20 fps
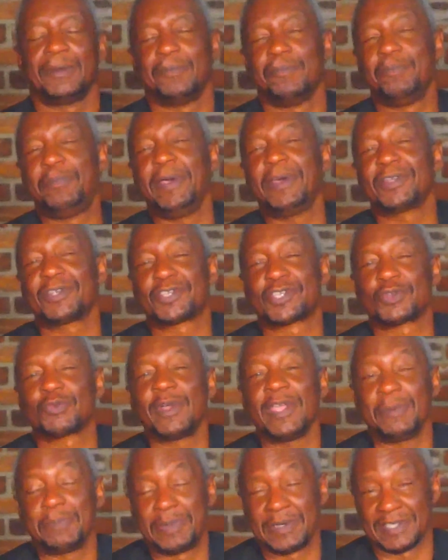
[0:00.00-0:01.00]

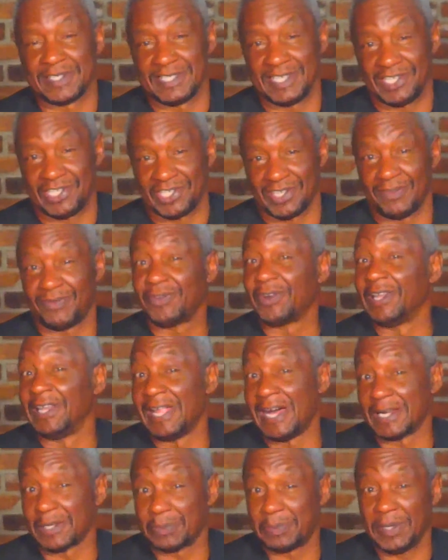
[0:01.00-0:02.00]
bittersweet position for a
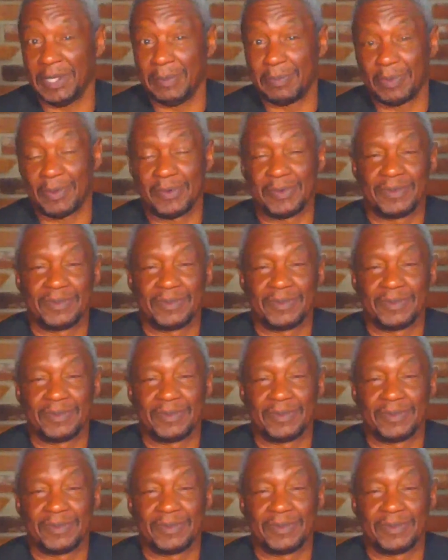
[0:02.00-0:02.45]
lot of people.